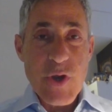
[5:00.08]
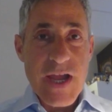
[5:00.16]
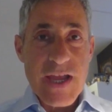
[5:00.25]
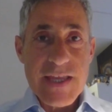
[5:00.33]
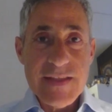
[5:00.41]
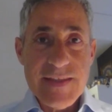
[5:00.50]
I
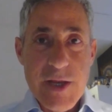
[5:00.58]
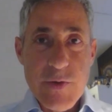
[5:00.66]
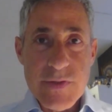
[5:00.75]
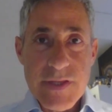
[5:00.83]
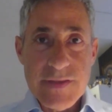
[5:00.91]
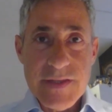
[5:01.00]
can tell you
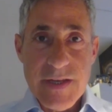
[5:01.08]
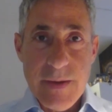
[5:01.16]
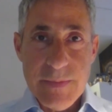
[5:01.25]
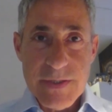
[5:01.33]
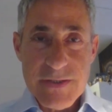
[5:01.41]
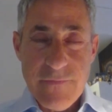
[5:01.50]
that the
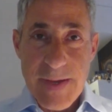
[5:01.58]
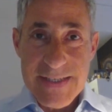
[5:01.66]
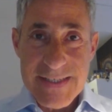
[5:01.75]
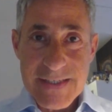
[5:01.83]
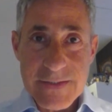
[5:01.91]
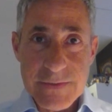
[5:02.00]
numbers of
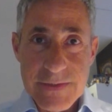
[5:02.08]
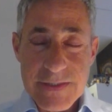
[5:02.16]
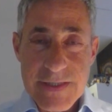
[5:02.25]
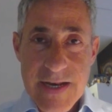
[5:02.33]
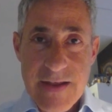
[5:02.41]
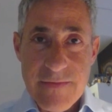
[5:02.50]
bicycles
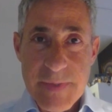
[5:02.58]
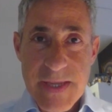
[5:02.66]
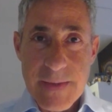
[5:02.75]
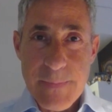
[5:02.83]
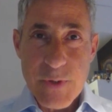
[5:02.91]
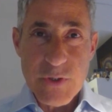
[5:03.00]
that are being
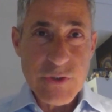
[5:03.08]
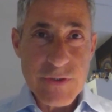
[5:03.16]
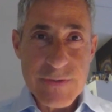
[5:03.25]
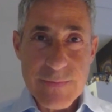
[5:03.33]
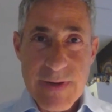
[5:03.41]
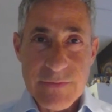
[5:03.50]
purchased
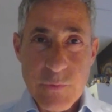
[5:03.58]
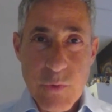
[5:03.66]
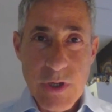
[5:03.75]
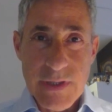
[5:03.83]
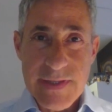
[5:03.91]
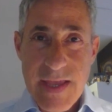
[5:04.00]
around the
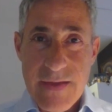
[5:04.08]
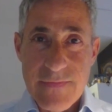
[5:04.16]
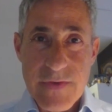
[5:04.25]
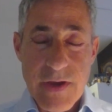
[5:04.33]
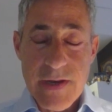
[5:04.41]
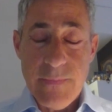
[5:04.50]
world have
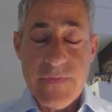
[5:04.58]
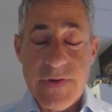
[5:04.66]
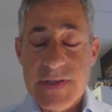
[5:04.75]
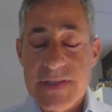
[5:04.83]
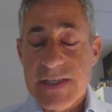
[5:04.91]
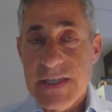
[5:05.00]
gone up very
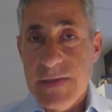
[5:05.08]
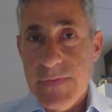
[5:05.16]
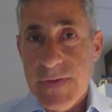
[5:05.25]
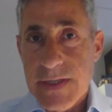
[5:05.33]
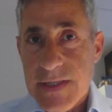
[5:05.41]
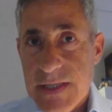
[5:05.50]
significantly,